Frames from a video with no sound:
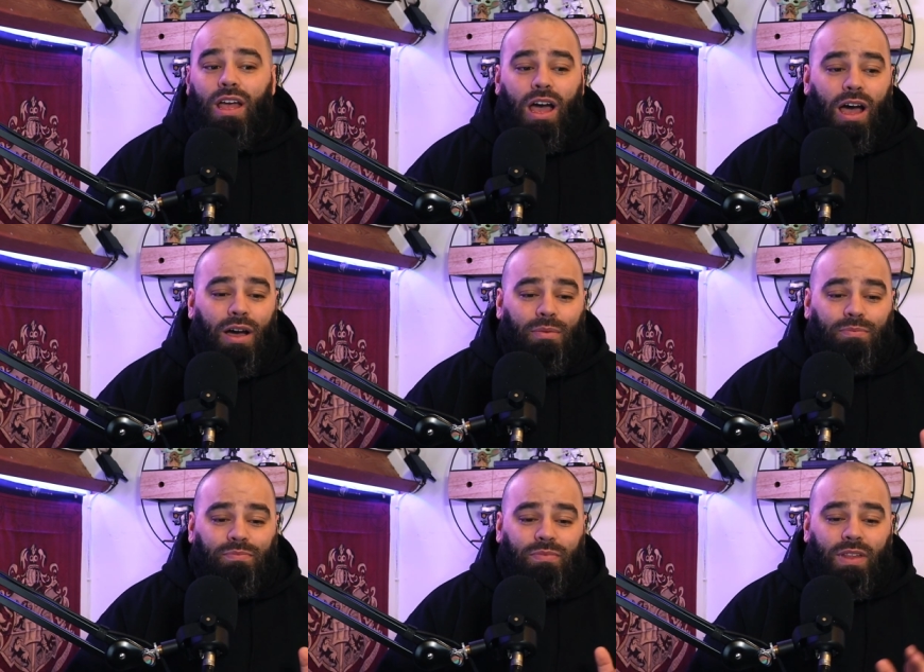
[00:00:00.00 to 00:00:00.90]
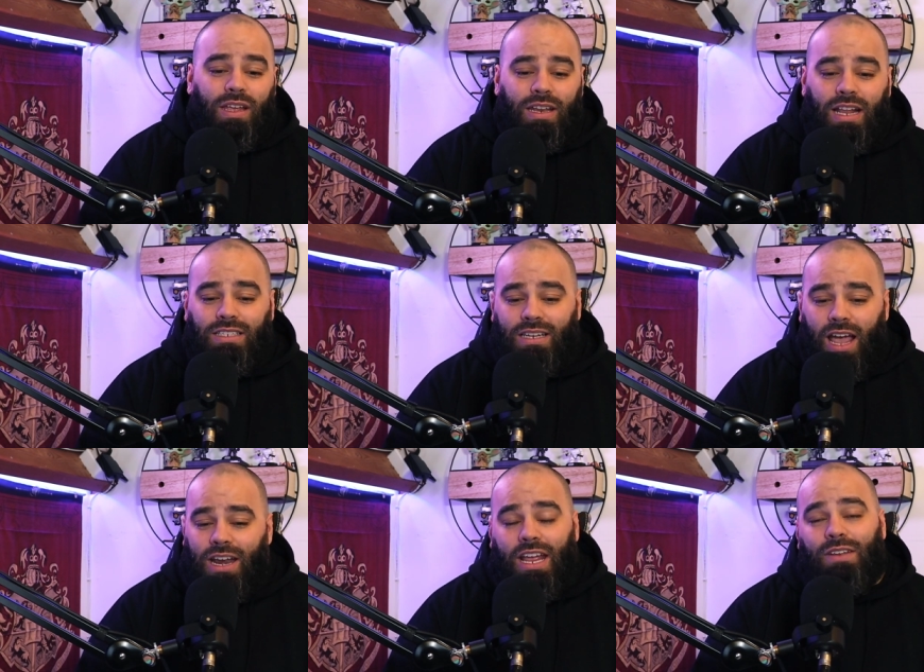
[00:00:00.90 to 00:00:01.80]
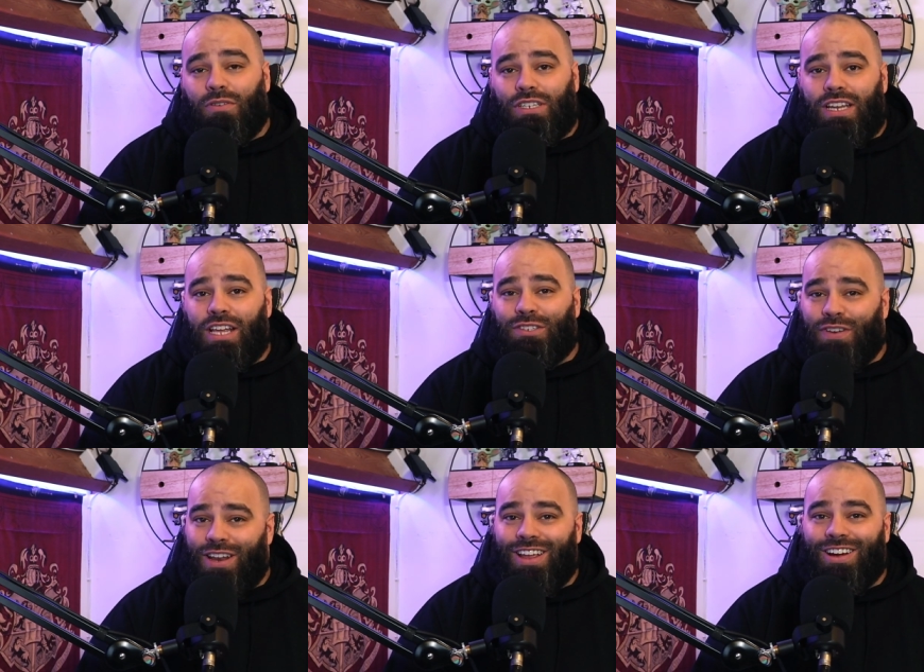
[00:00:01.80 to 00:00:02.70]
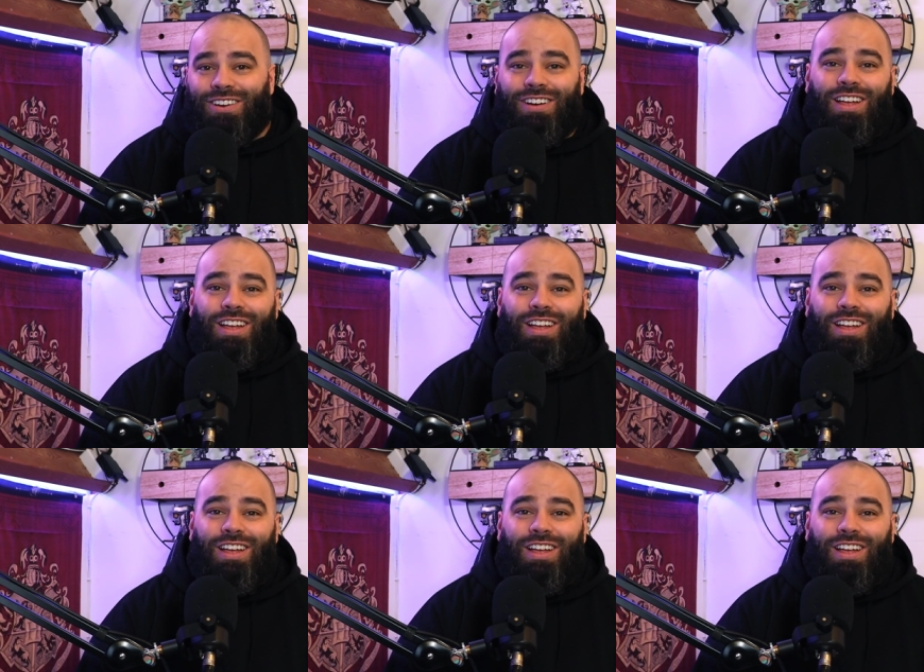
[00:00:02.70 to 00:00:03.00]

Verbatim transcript: Um, that's kind of it for today's video.